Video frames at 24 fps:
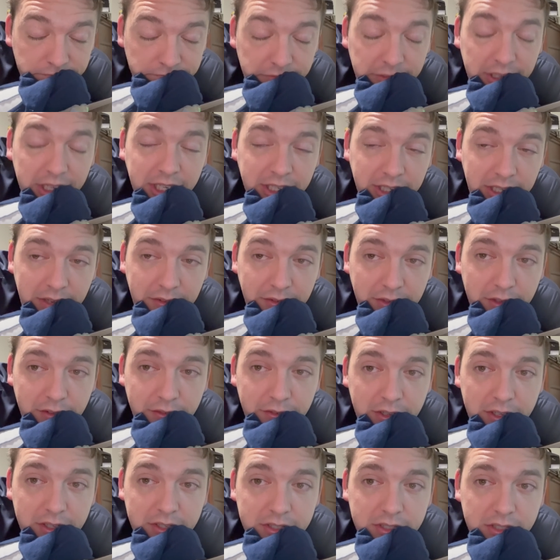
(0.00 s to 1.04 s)
I definitely
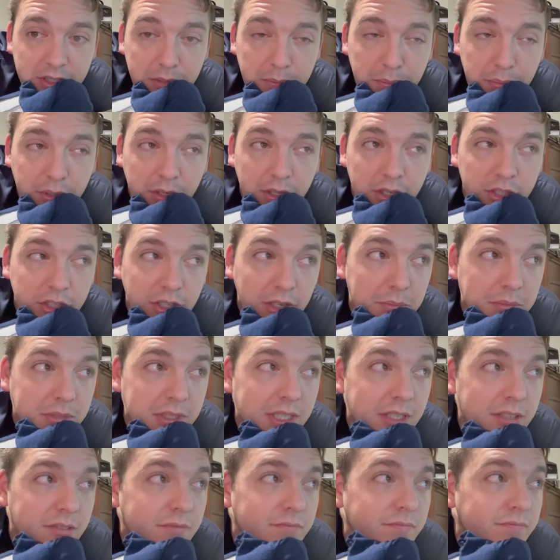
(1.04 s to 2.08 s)
fell asleep putting James
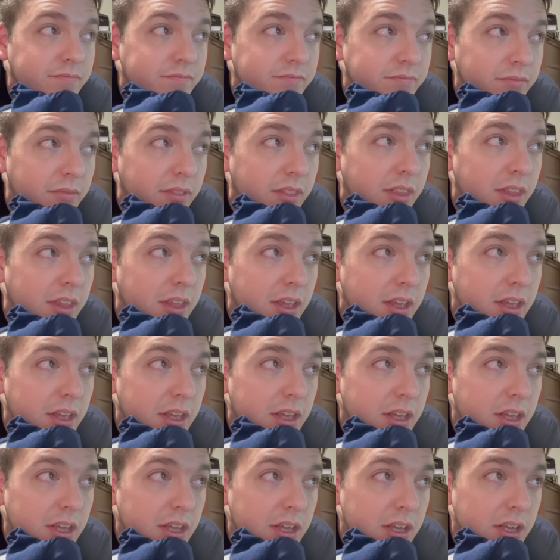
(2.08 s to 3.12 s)
down.
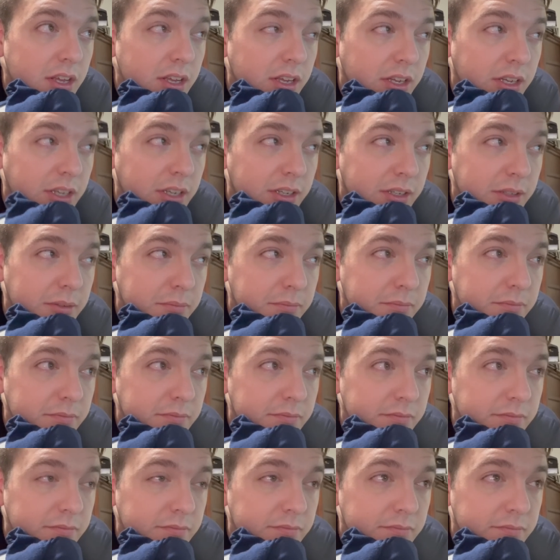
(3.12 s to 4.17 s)
Um,
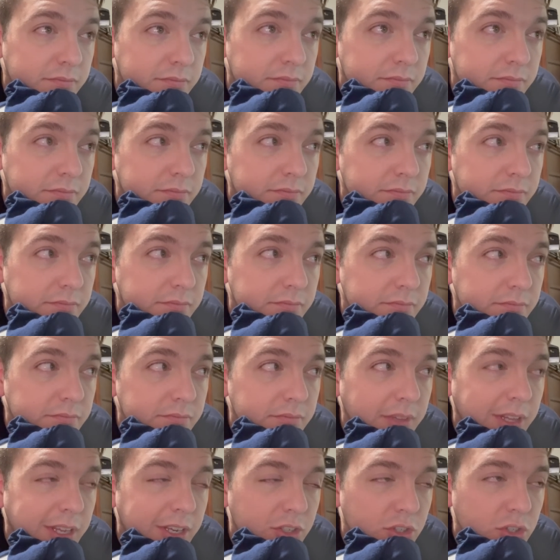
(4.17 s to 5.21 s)

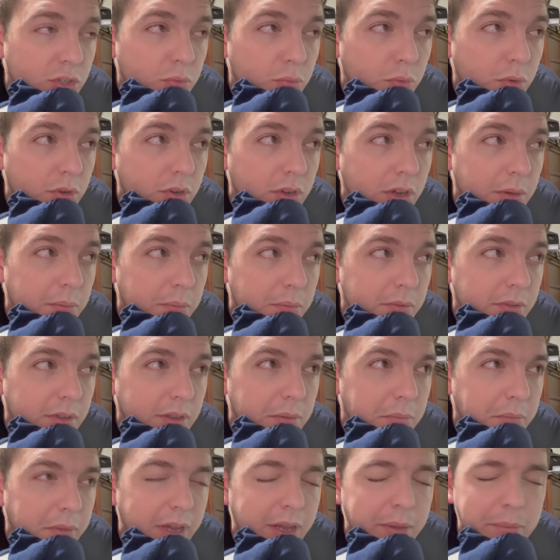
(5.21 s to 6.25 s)
I actually woke up.
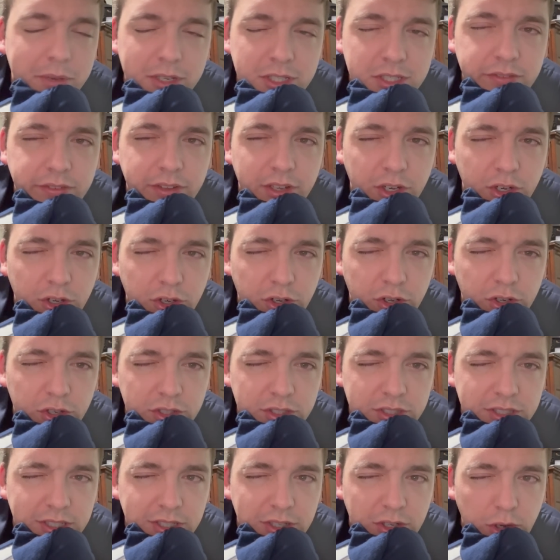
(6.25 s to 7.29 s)
I must have like heard
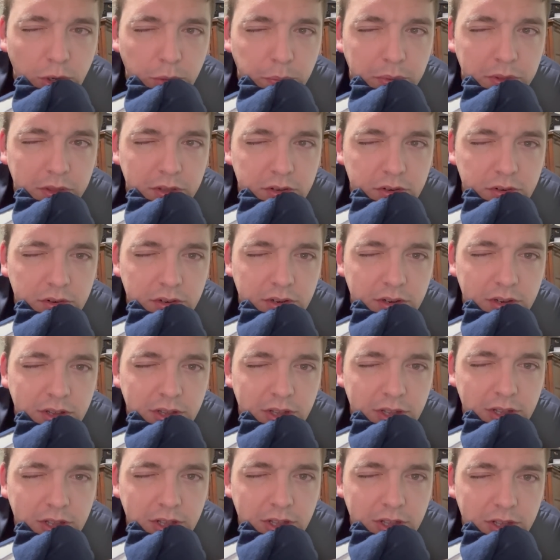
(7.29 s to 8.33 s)
Sarah open the door
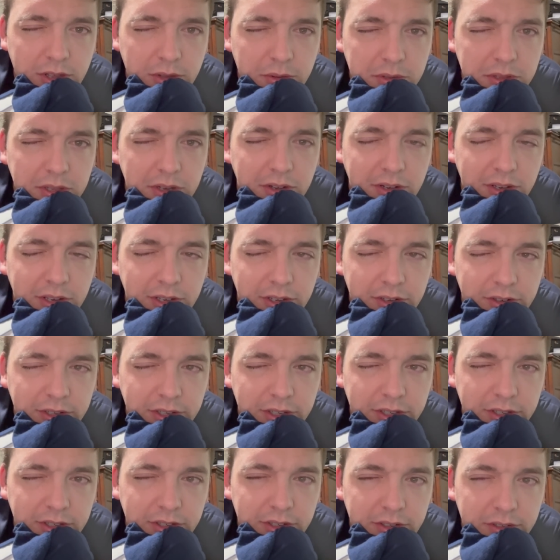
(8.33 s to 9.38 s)
without hearing
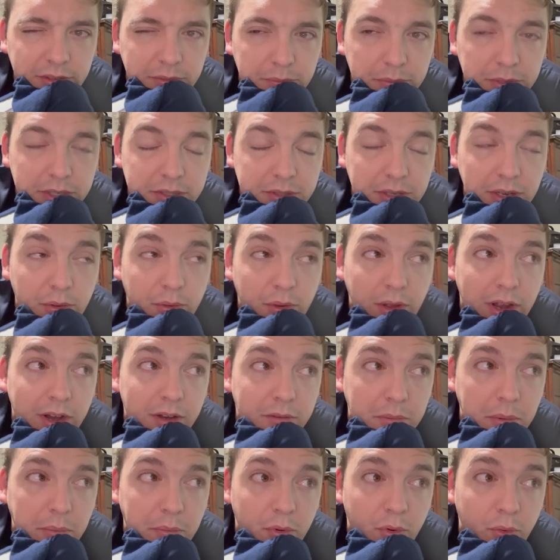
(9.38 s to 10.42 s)
her, because I, I
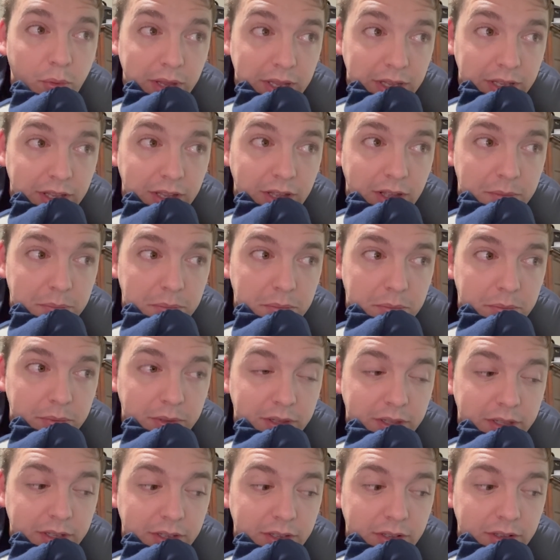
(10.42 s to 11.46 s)
remember waking up and being
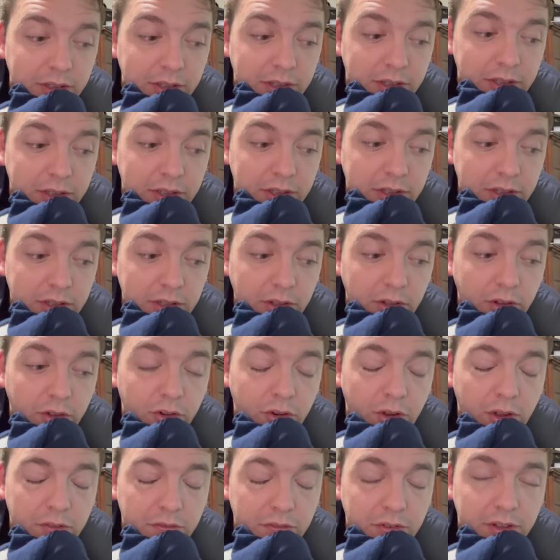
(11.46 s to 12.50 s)
like, oh no,
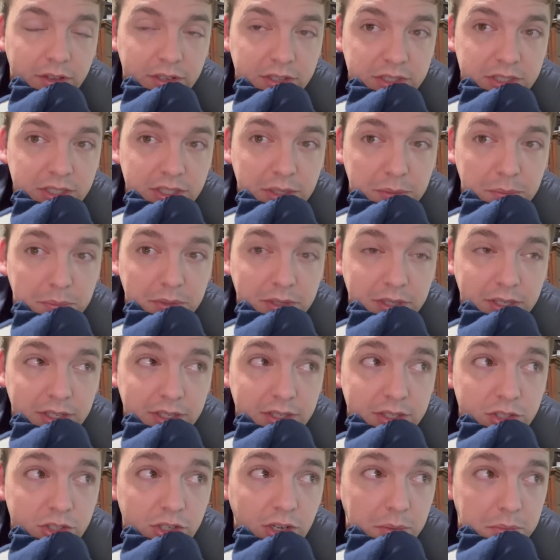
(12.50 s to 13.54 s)
I fell asleep
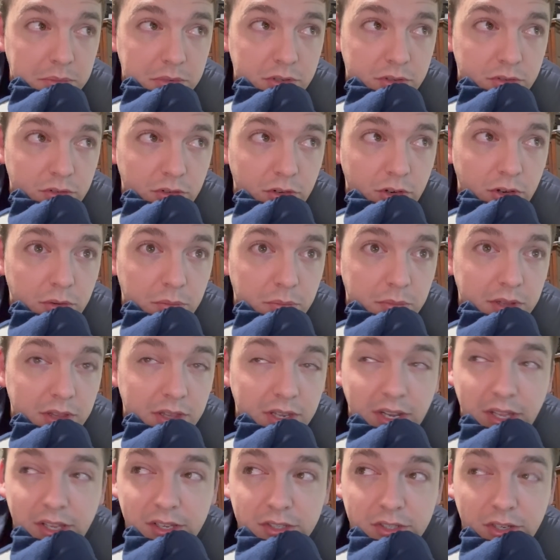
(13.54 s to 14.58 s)
in James's room. And then
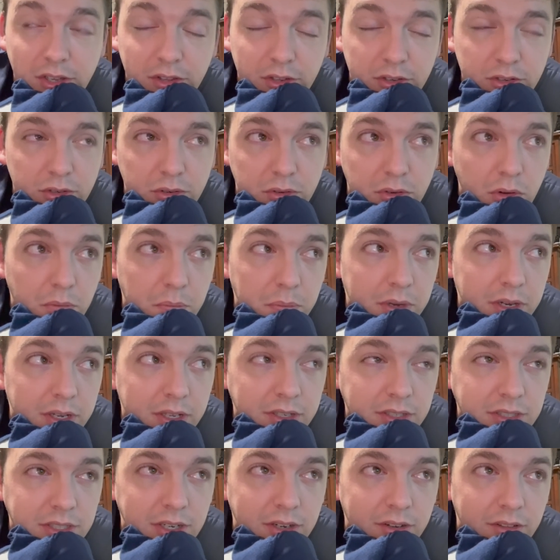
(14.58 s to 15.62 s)
I saw the door opening.
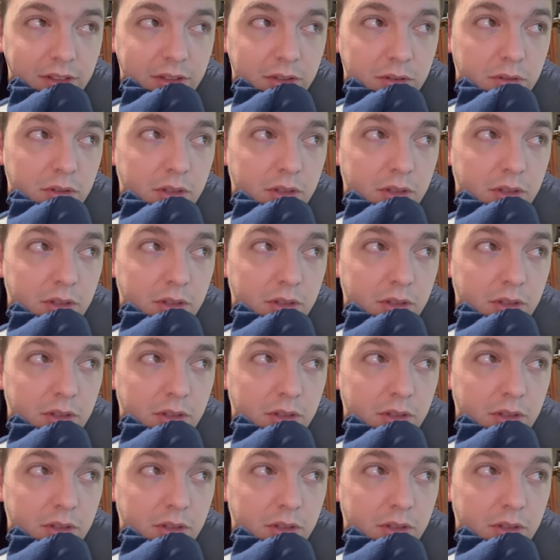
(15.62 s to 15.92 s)
Sarah like